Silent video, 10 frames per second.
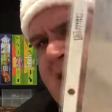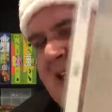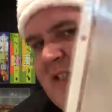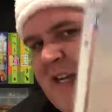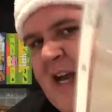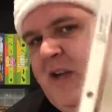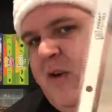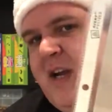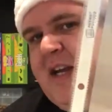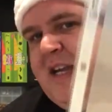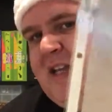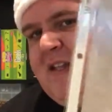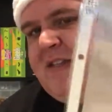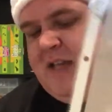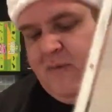and that's not, you're not going to get
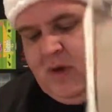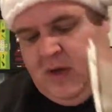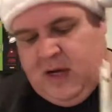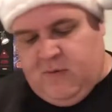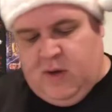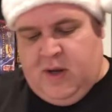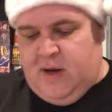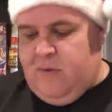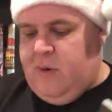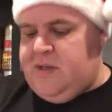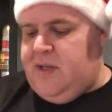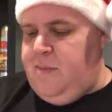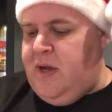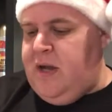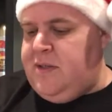this in every wrestling
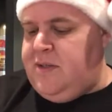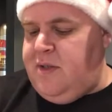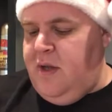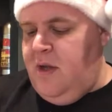box.